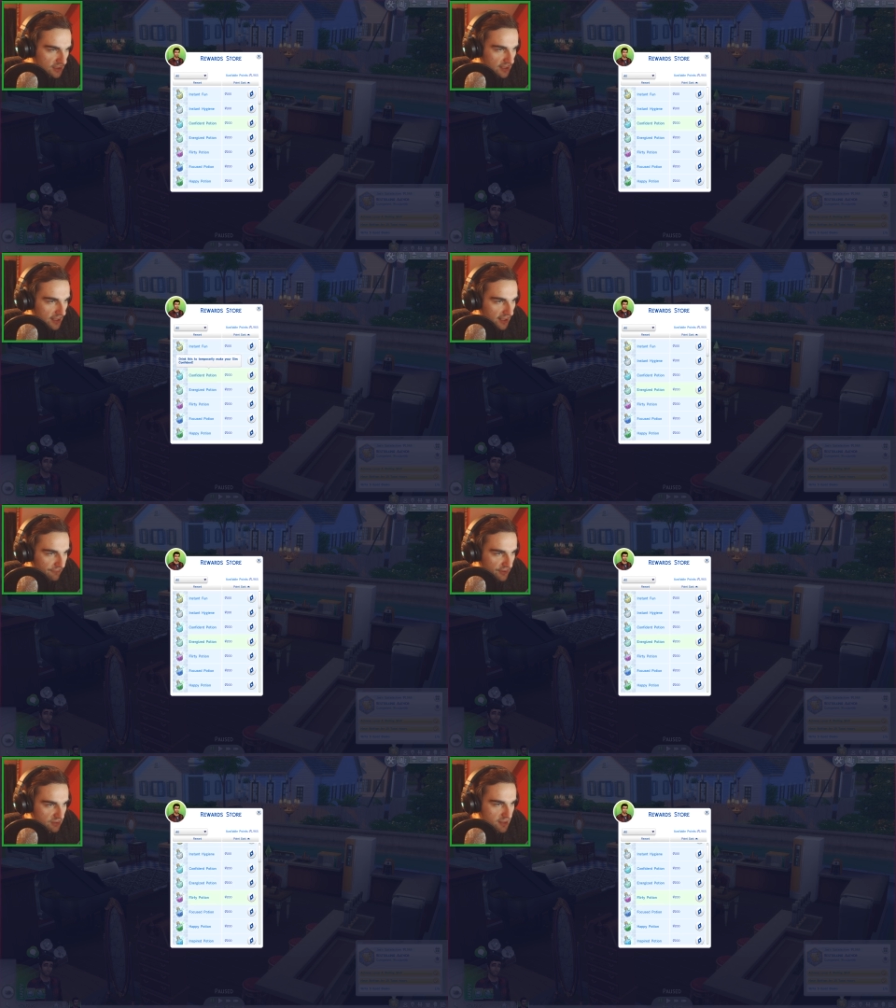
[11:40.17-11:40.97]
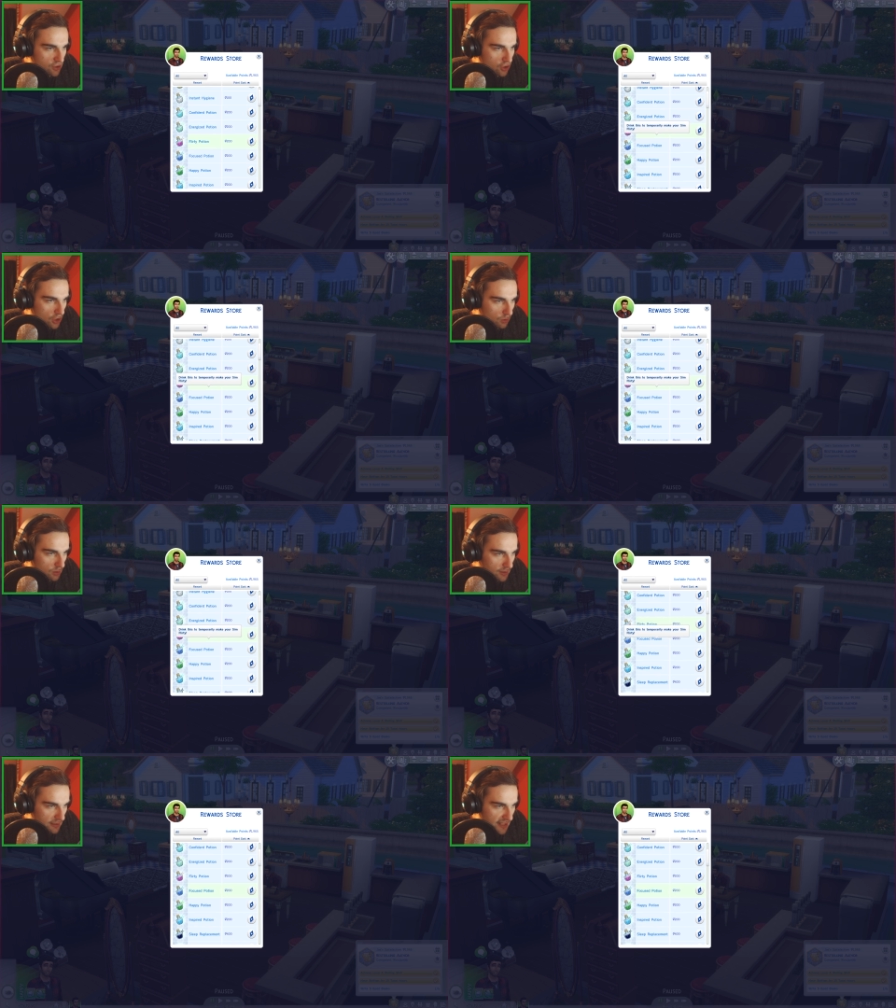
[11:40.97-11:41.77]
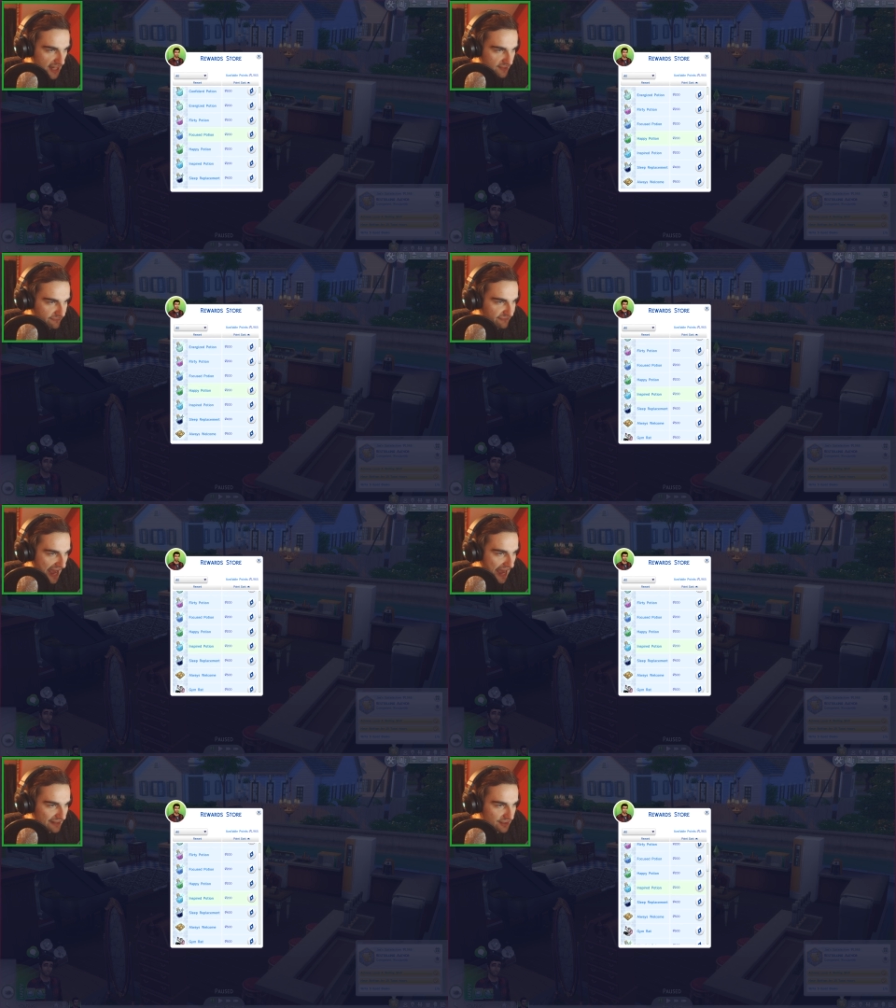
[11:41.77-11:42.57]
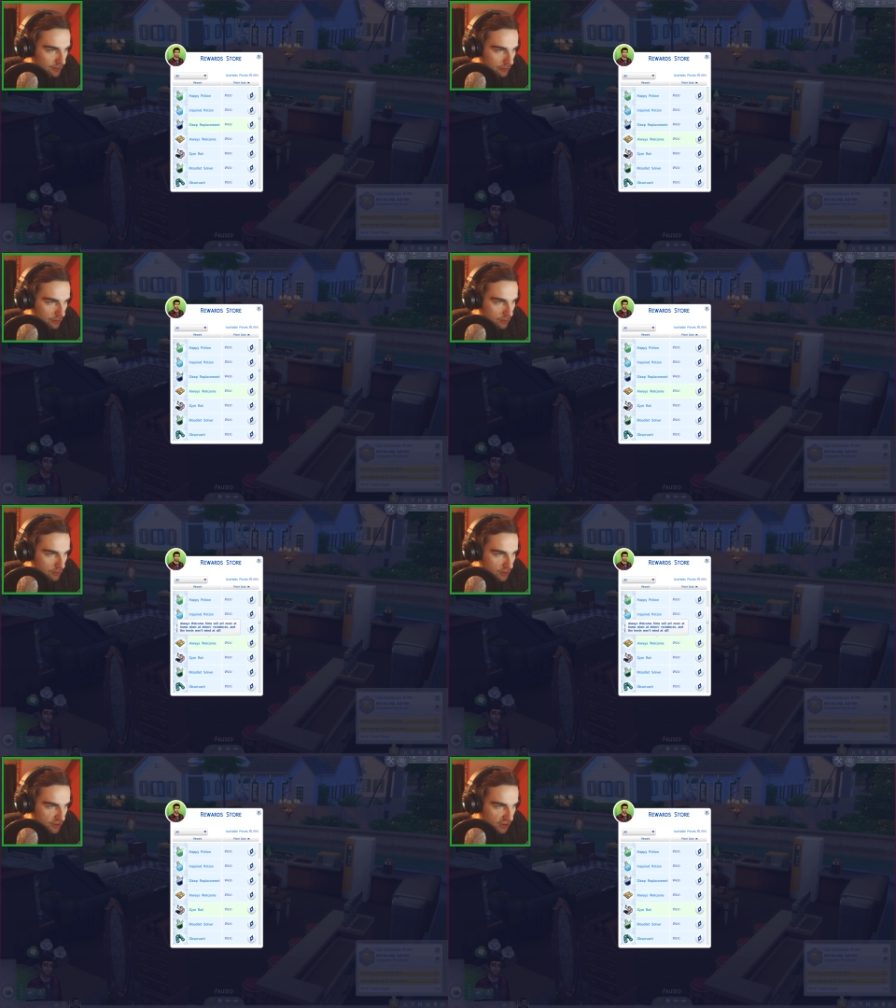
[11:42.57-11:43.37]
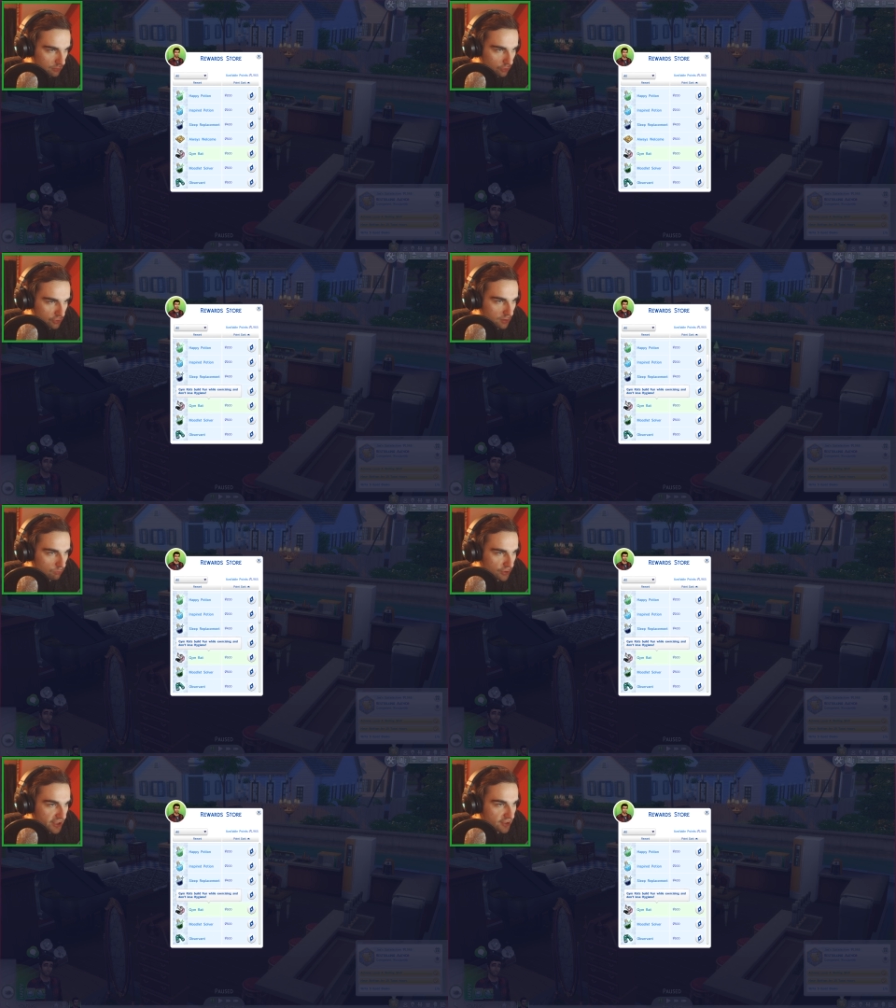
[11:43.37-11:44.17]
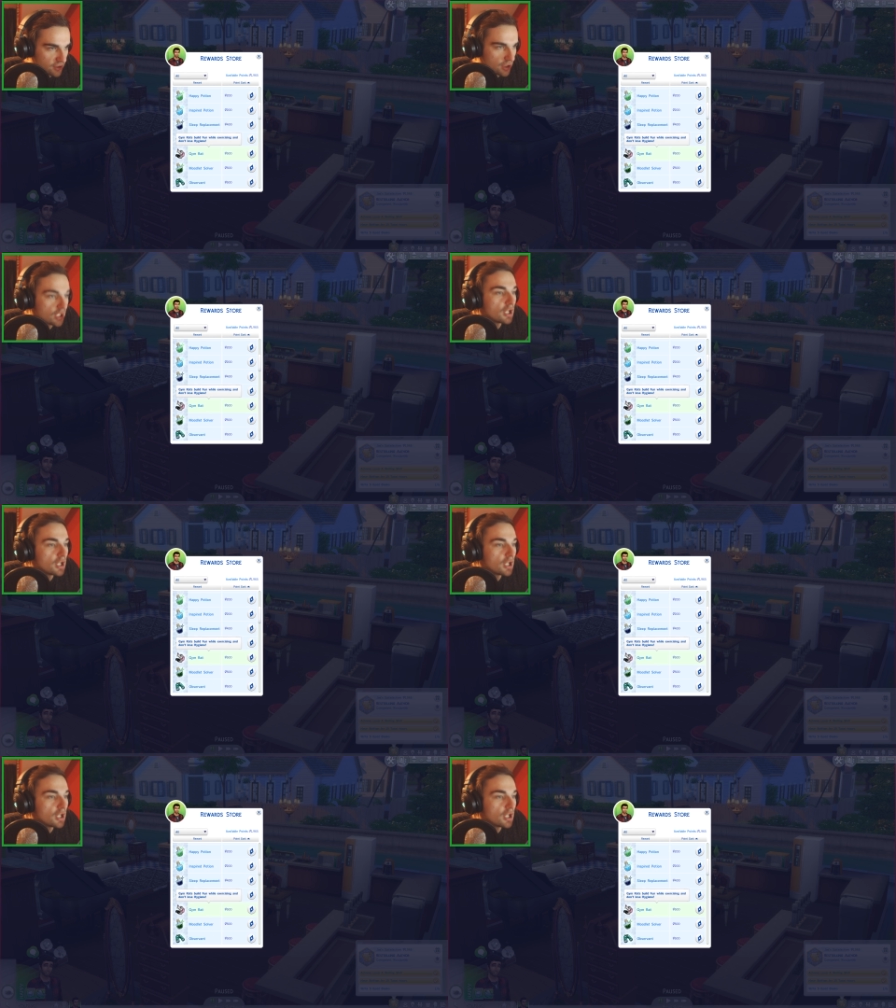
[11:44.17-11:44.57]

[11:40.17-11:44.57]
see if anything to make Joe less fat. Because I can't... Oh, what's this?